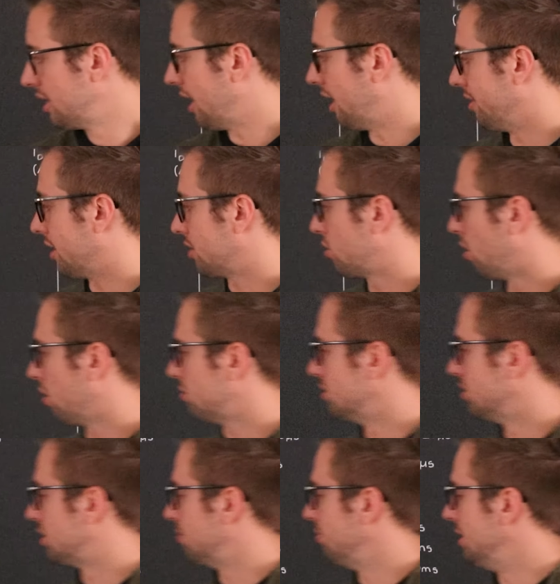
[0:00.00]
And that
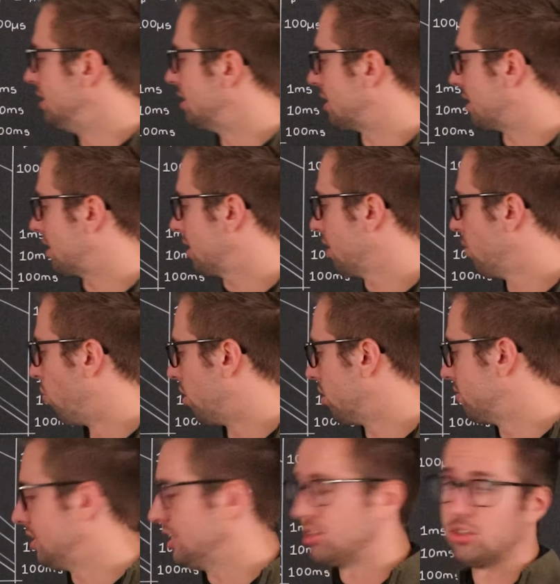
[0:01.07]
tolerance means that one
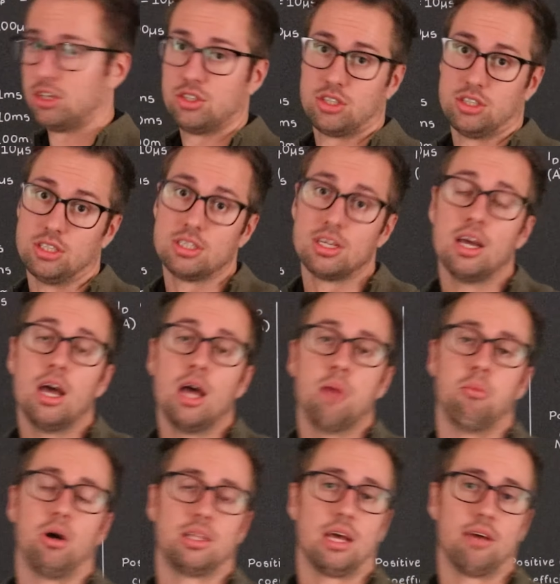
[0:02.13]
of these trenches
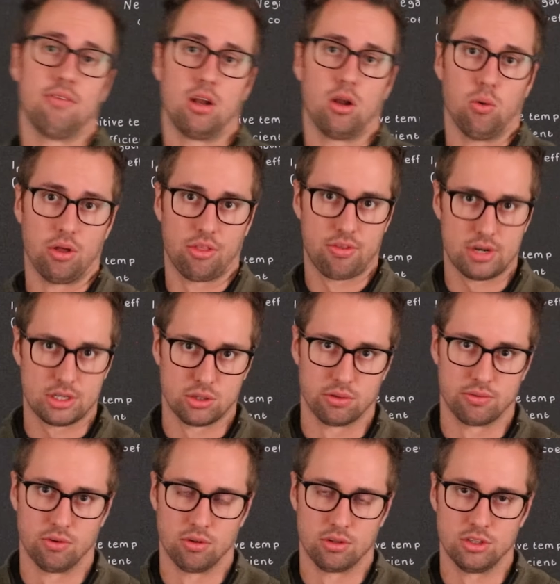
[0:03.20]
might have a lower threshold
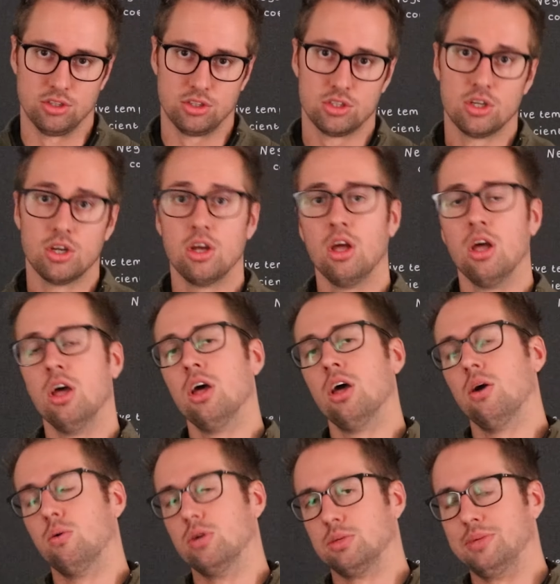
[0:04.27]
voltage,
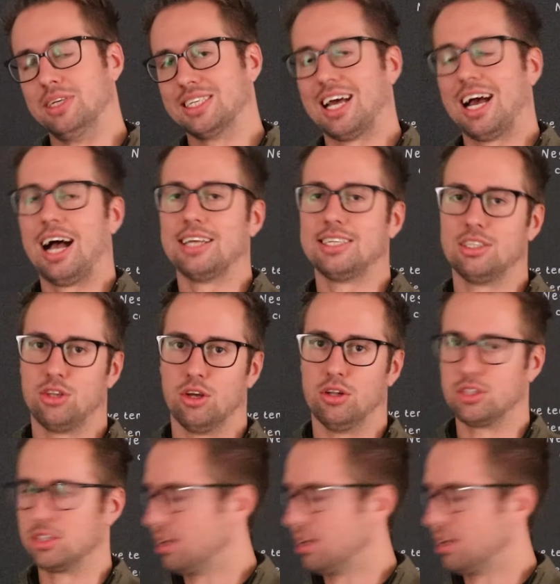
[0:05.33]
which means as it turns